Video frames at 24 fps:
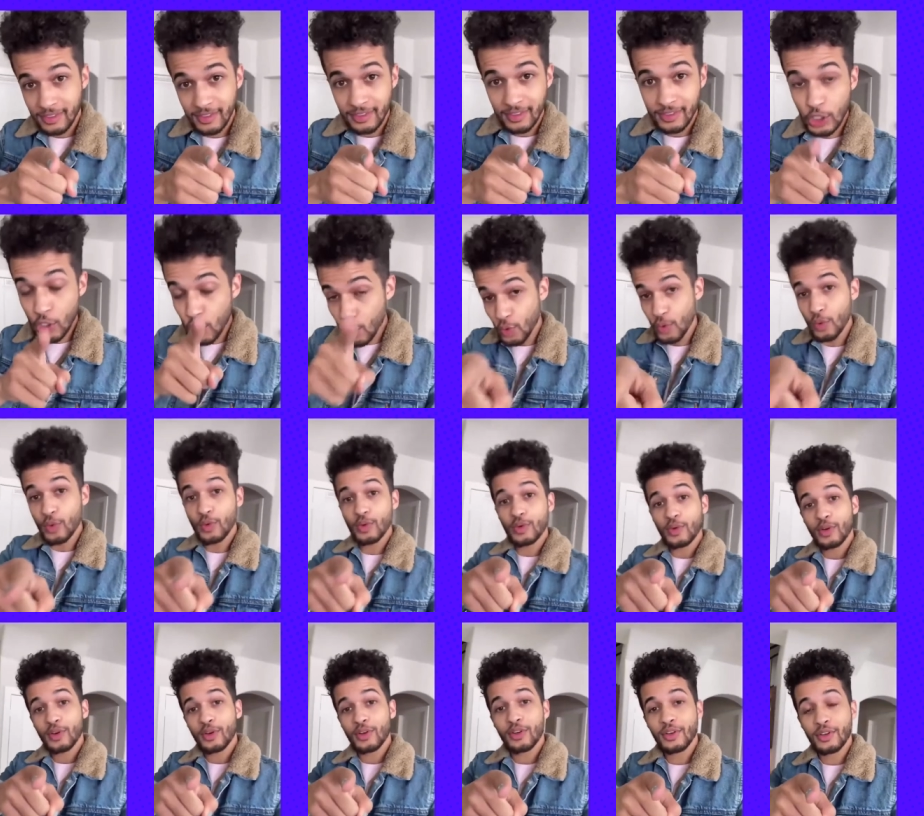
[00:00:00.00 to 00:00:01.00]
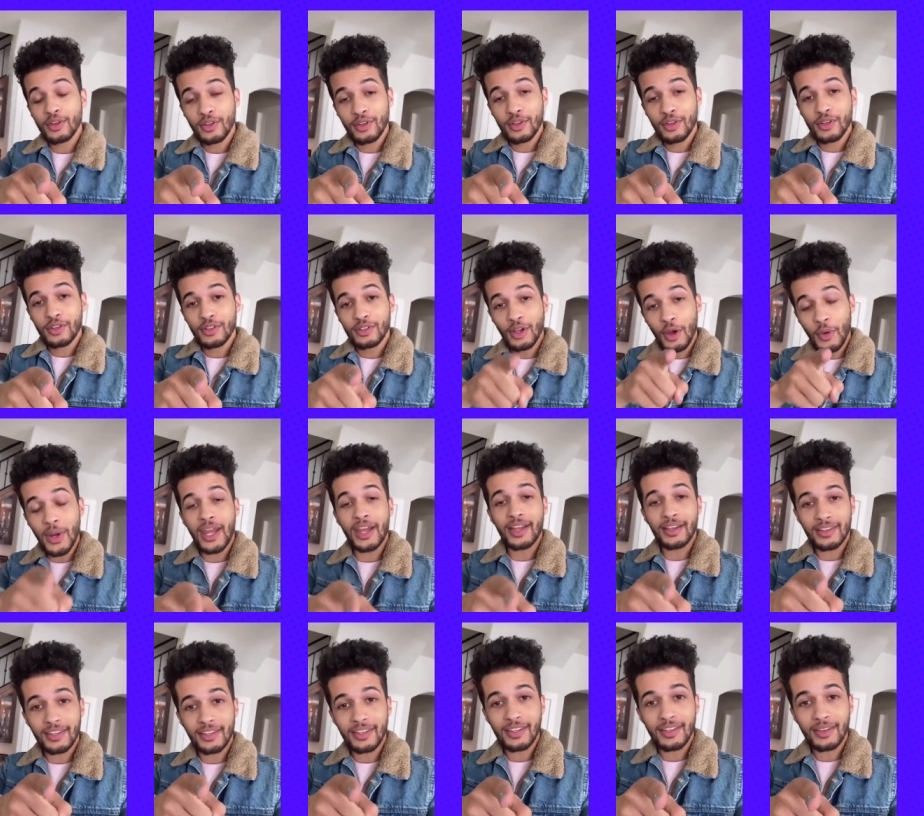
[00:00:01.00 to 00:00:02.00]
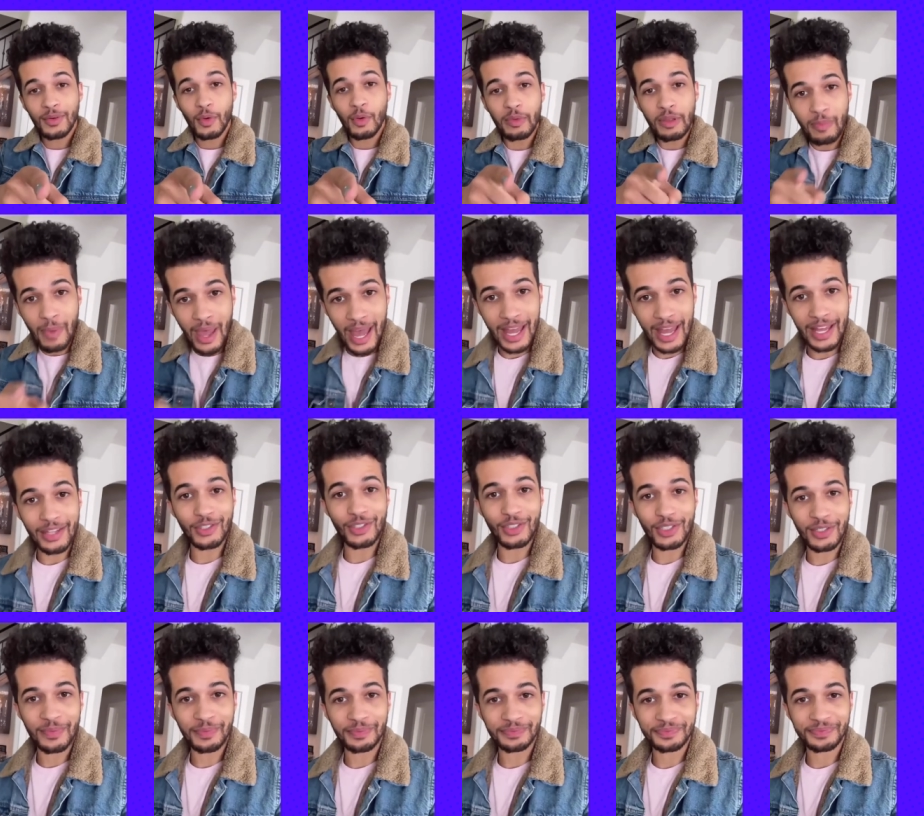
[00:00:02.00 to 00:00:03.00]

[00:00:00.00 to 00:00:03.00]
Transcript: you donate, will be matched.